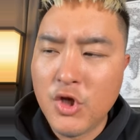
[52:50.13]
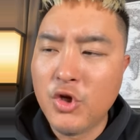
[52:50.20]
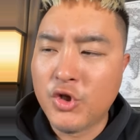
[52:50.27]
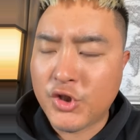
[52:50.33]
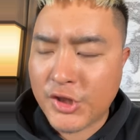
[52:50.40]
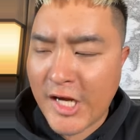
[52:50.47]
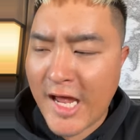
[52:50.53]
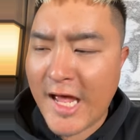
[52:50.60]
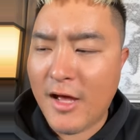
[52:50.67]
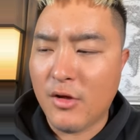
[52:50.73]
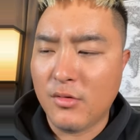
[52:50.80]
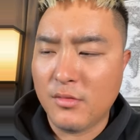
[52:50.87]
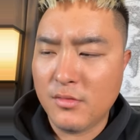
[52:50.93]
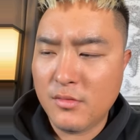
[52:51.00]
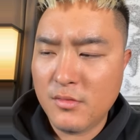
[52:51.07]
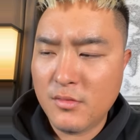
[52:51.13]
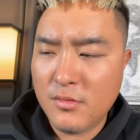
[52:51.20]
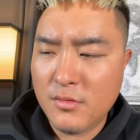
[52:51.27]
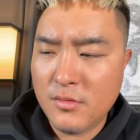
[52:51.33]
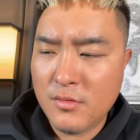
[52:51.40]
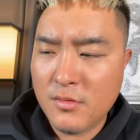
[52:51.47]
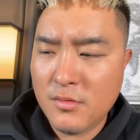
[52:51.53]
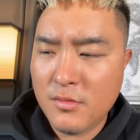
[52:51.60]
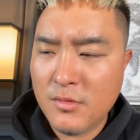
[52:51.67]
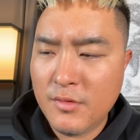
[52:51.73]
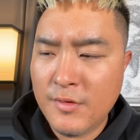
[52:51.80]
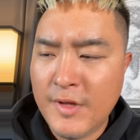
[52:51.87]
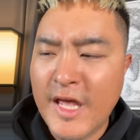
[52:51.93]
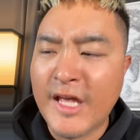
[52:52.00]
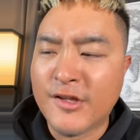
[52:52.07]
you shall
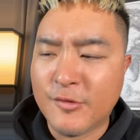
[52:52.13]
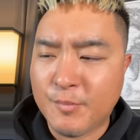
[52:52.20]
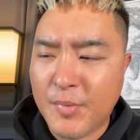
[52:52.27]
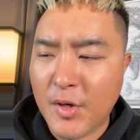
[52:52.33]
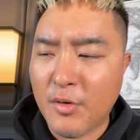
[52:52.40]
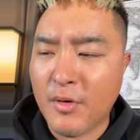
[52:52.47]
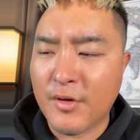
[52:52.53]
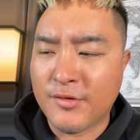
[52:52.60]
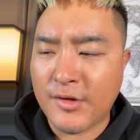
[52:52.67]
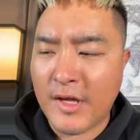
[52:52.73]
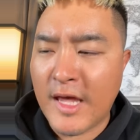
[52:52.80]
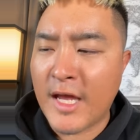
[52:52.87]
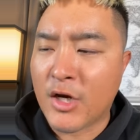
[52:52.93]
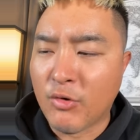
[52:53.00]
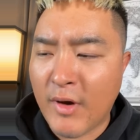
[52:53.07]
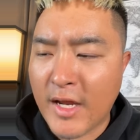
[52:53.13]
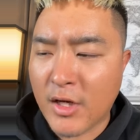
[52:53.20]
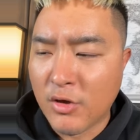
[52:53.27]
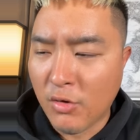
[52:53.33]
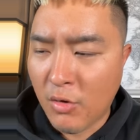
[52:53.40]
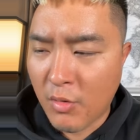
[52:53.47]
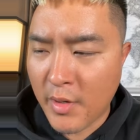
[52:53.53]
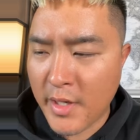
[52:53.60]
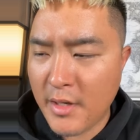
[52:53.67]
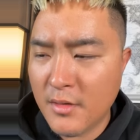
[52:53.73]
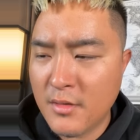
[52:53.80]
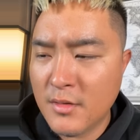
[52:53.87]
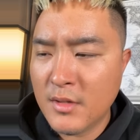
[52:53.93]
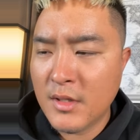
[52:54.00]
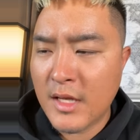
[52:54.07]
experience a great
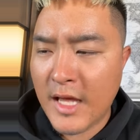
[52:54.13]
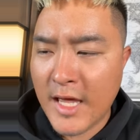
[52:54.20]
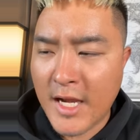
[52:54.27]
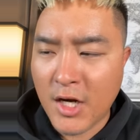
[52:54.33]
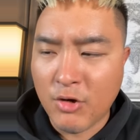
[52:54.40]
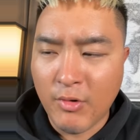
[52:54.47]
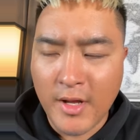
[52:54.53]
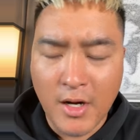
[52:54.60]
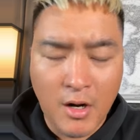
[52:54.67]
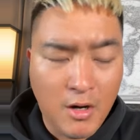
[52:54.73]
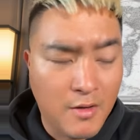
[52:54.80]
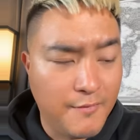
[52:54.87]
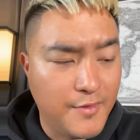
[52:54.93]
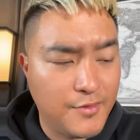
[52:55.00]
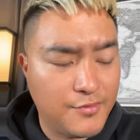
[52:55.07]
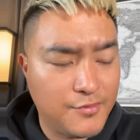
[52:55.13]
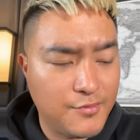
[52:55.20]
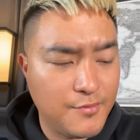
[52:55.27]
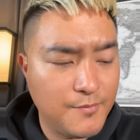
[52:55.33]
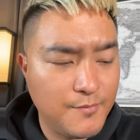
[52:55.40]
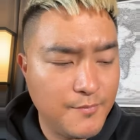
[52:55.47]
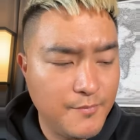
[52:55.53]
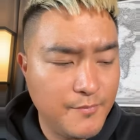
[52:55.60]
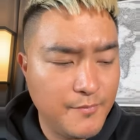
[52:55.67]
glory and a great harvest.